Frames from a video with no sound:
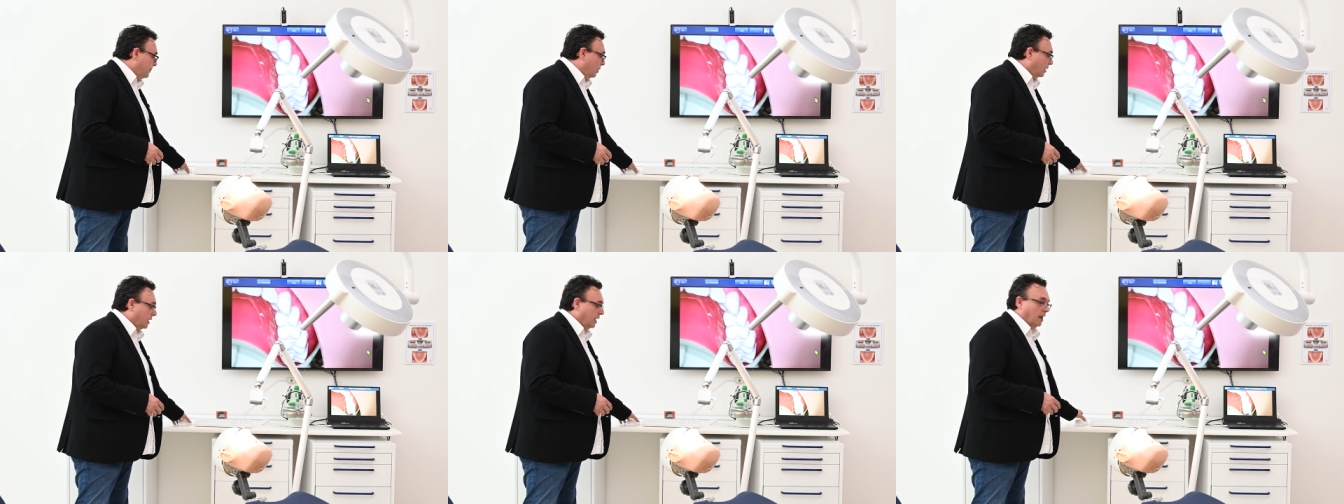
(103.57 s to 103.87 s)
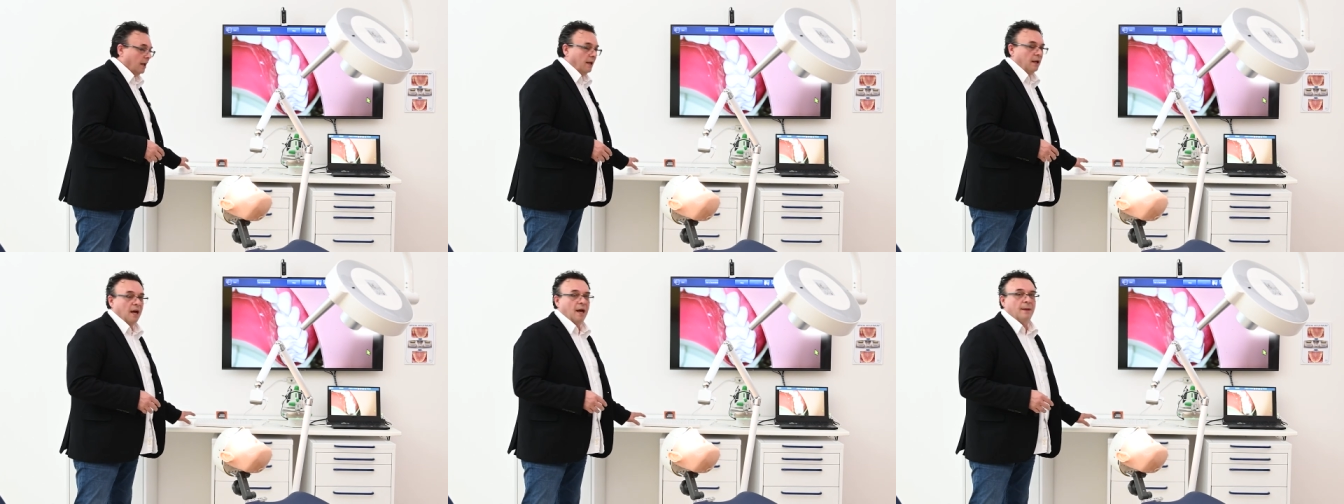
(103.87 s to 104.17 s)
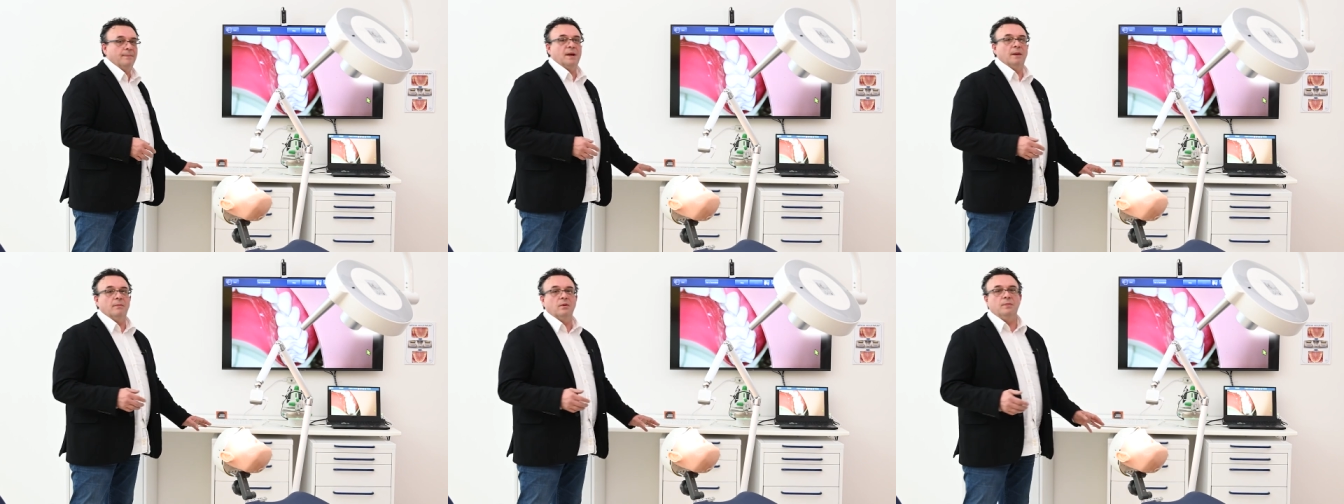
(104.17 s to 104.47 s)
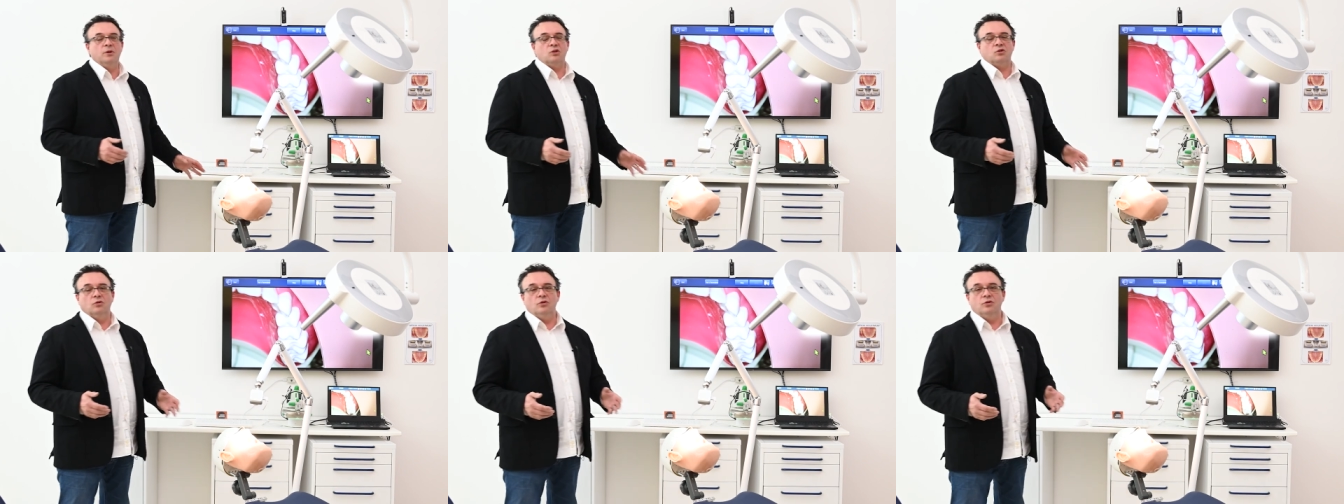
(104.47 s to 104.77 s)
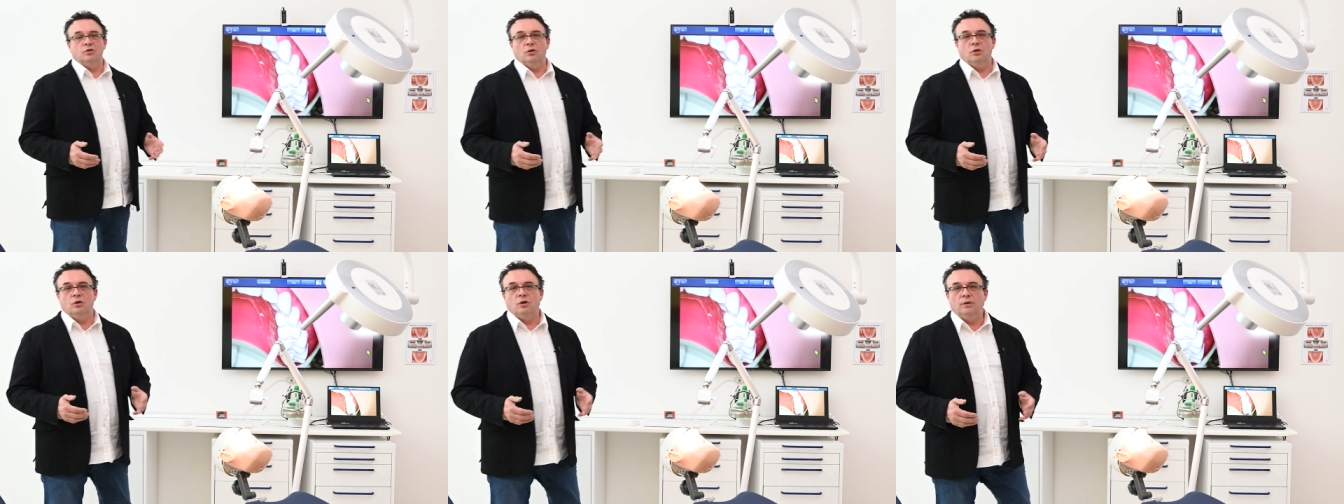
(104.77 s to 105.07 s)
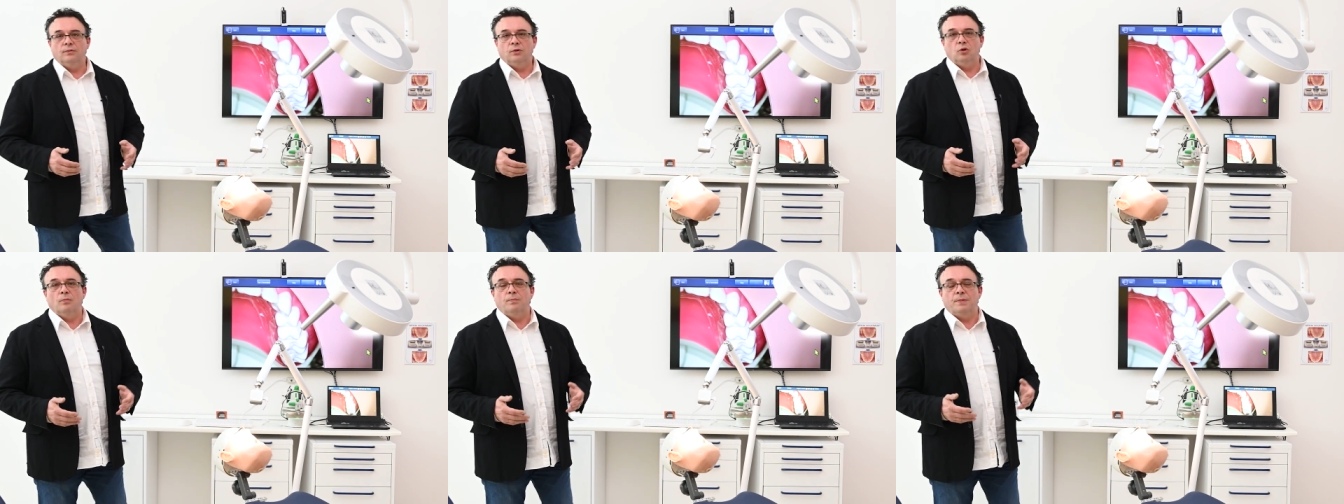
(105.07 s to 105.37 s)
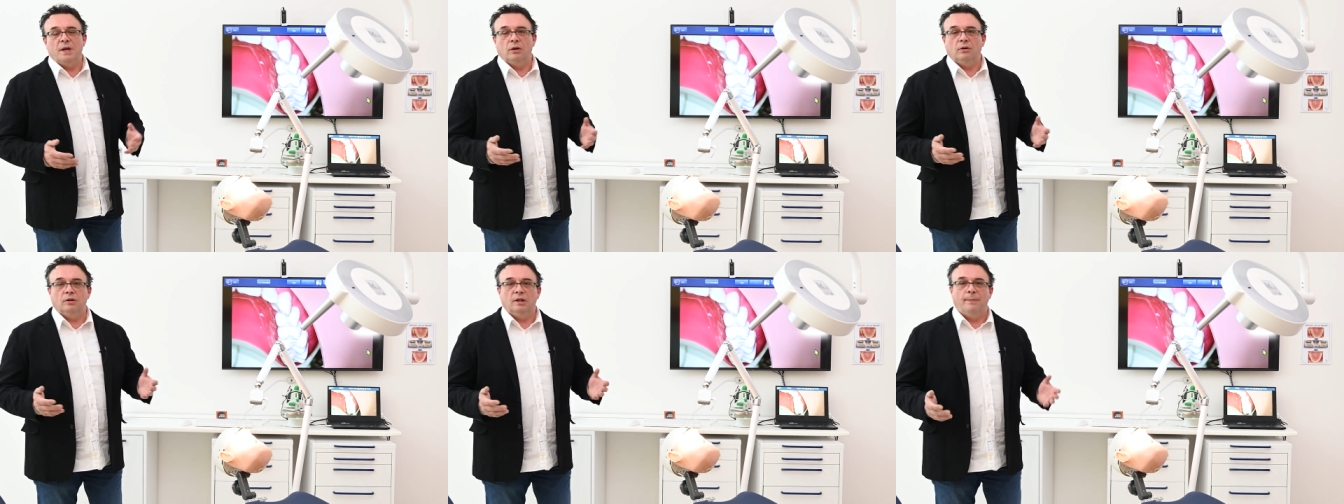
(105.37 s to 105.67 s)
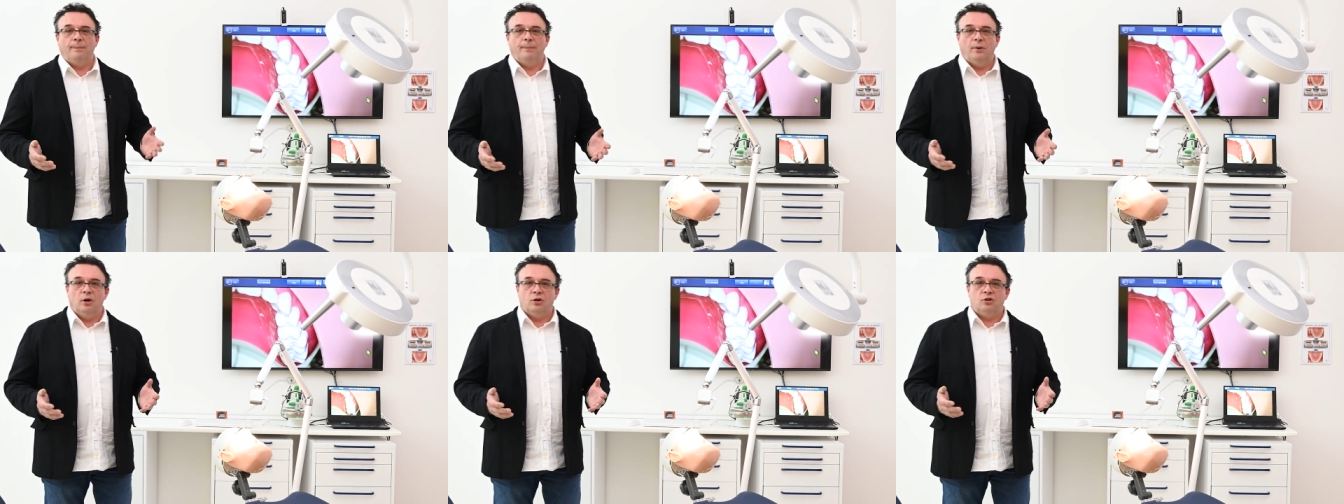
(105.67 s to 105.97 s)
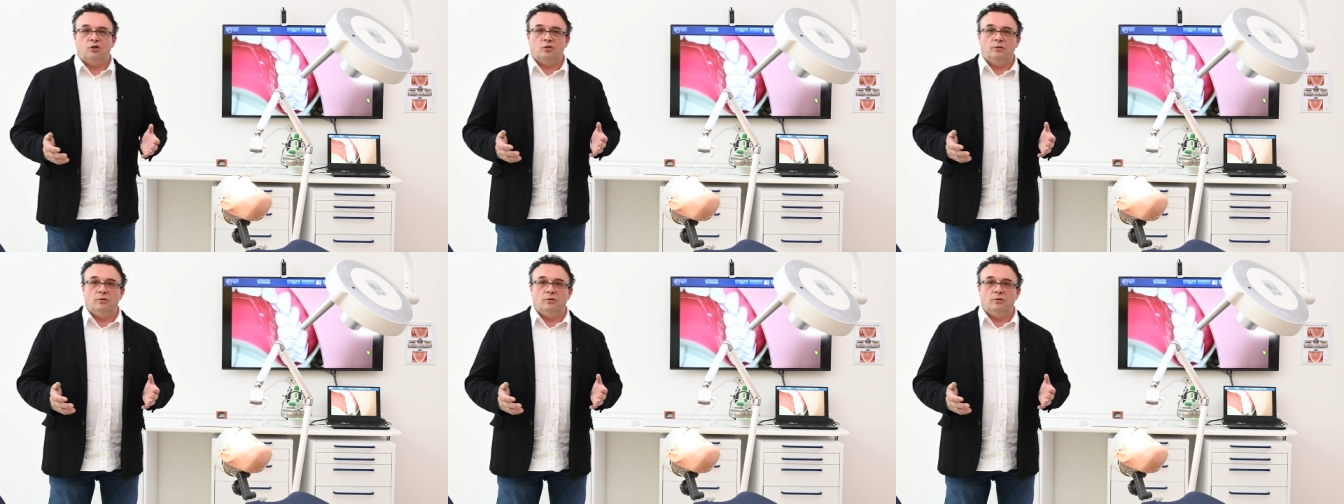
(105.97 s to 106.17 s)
you still need, for example, a support